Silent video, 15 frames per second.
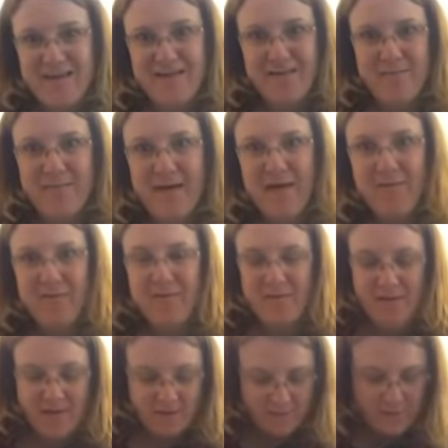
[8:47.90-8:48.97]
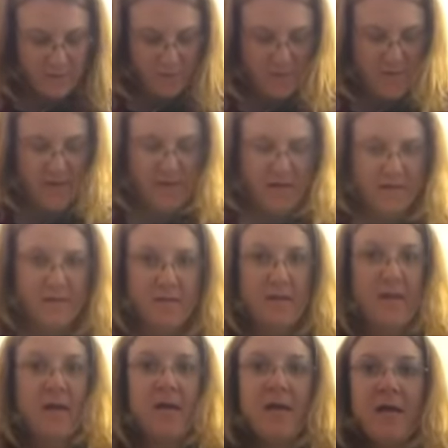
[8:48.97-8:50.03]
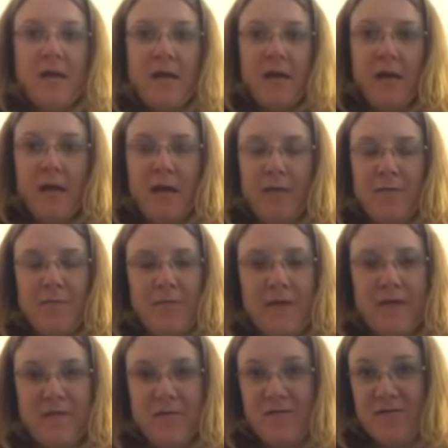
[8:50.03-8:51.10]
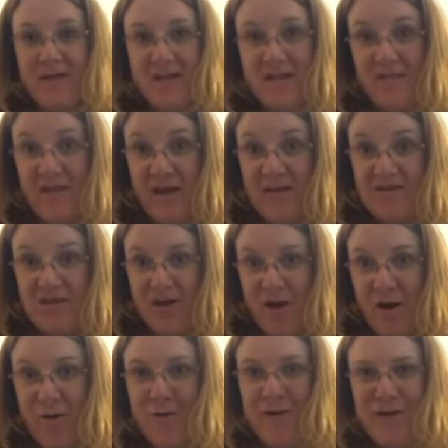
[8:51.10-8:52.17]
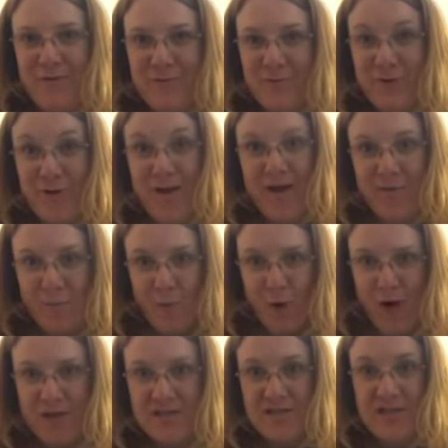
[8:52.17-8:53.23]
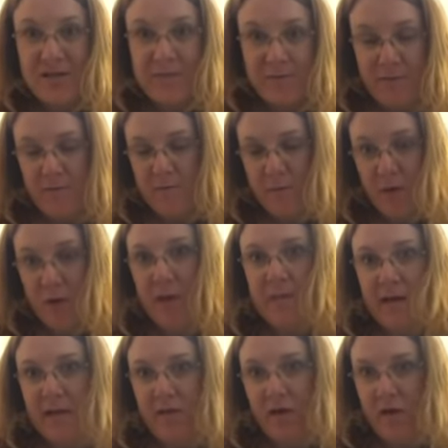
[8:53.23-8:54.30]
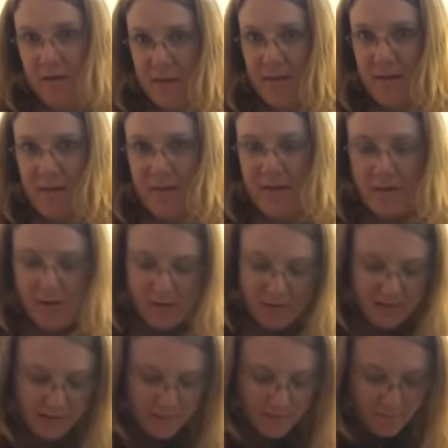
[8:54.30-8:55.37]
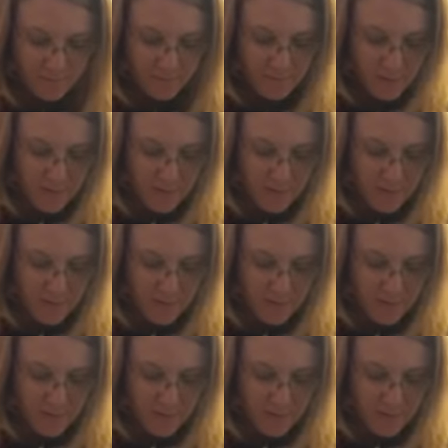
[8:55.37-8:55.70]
guys, so I'm back with the last 2 things. These 2 things I've actually already wore and washed and been put in my closet, so I had to go get them.